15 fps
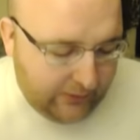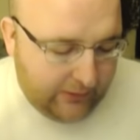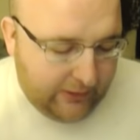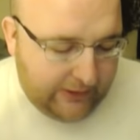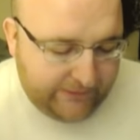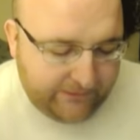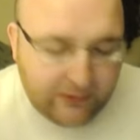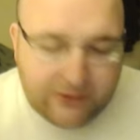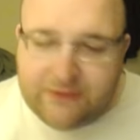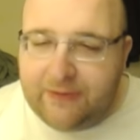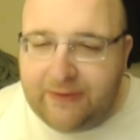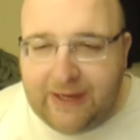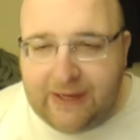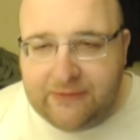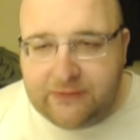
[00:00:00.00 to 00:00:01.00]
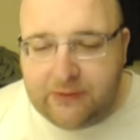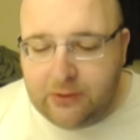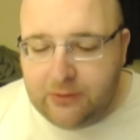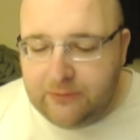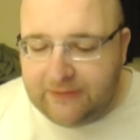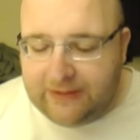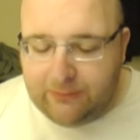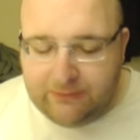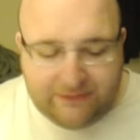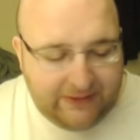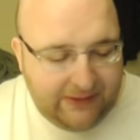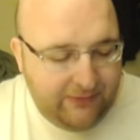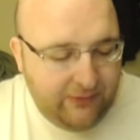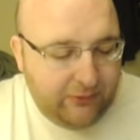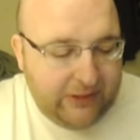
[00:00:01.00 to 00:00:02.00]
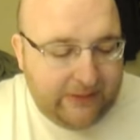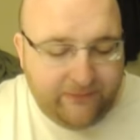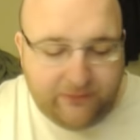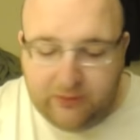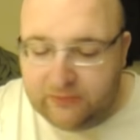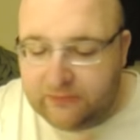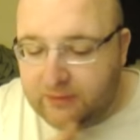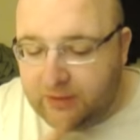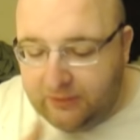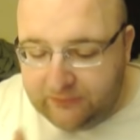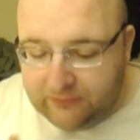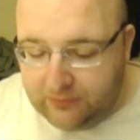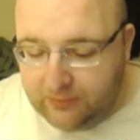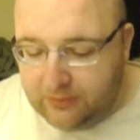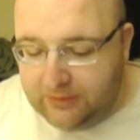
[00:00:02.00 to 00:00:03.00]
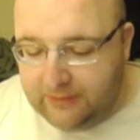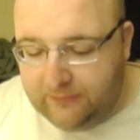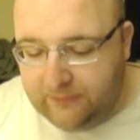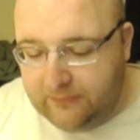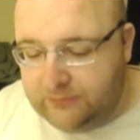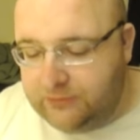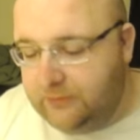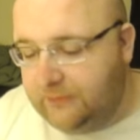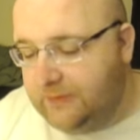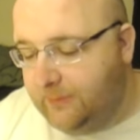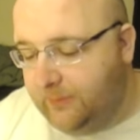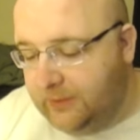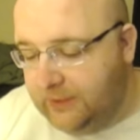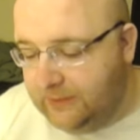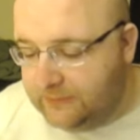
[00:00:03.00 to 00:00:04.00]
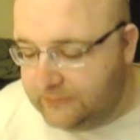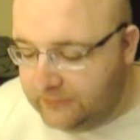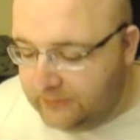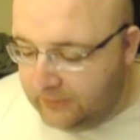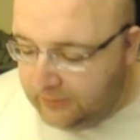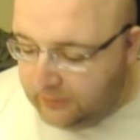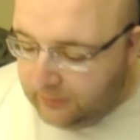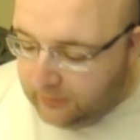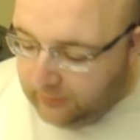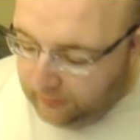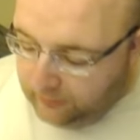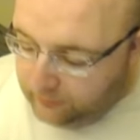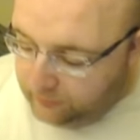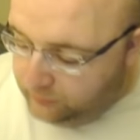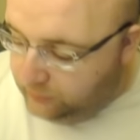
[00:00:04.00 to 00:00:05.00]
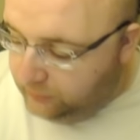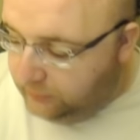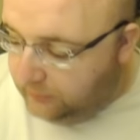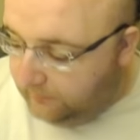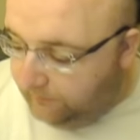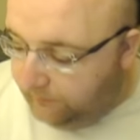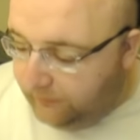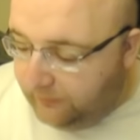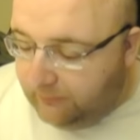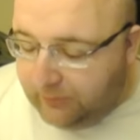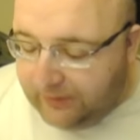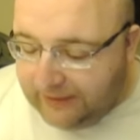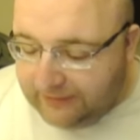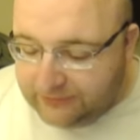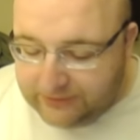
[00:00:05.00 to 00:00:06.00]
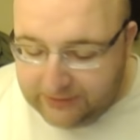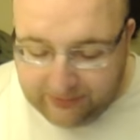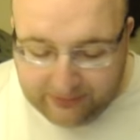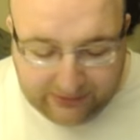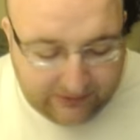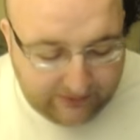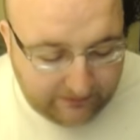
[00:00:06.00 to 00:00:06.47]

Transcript: As far as the taste goes, I would say the grapefruit is not as good as the juicy peach or the black cherry.